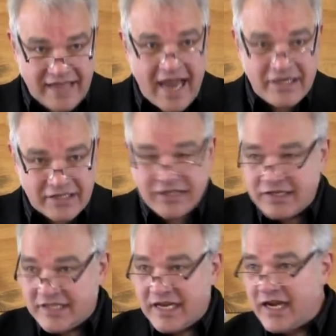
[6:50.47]
taste
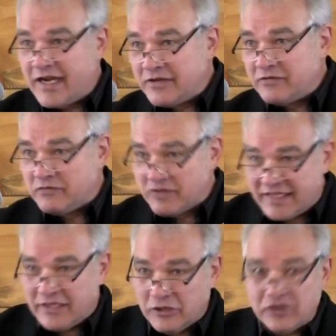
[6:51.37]
and see and
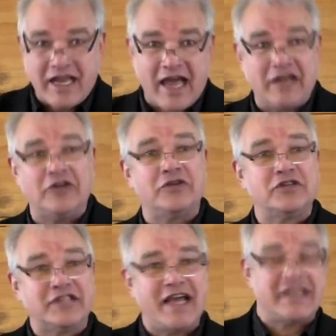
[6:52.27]
look at it
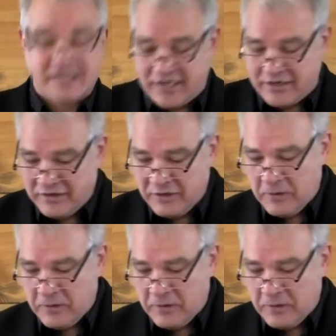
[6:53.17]
and test it.